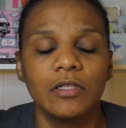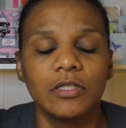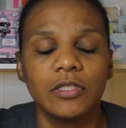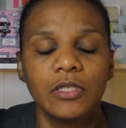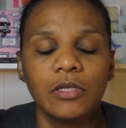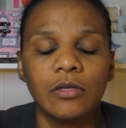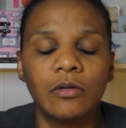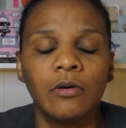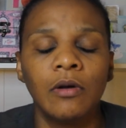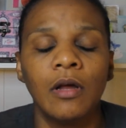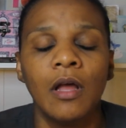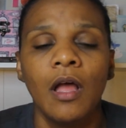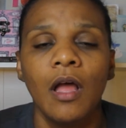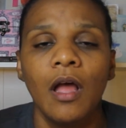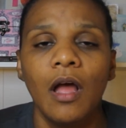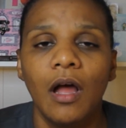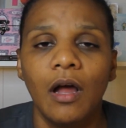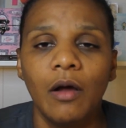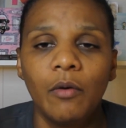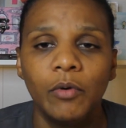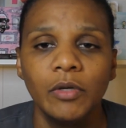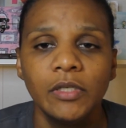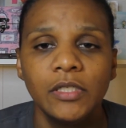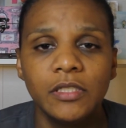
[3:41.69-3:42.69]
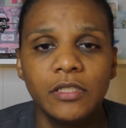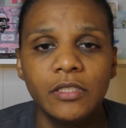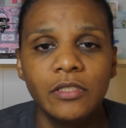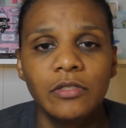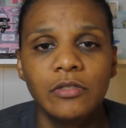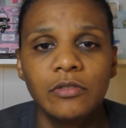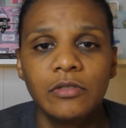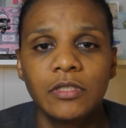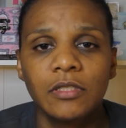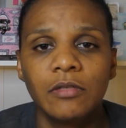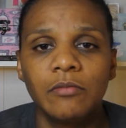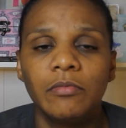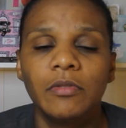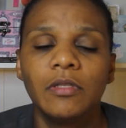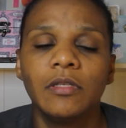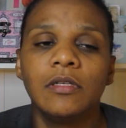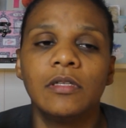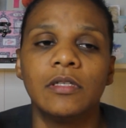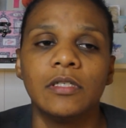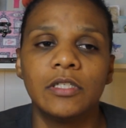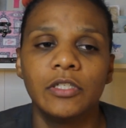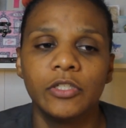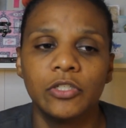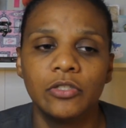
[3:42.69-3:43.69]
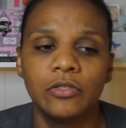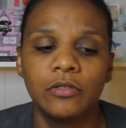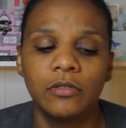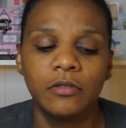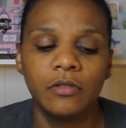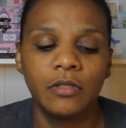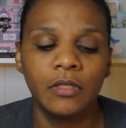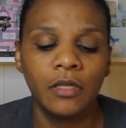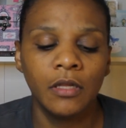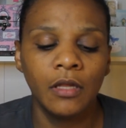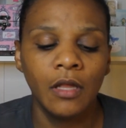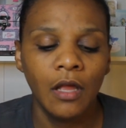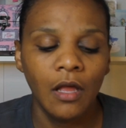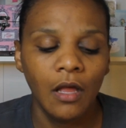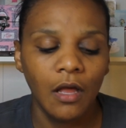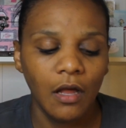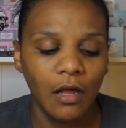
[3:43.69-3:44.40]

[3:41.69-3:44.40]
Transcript: So I wanted to do something additionally.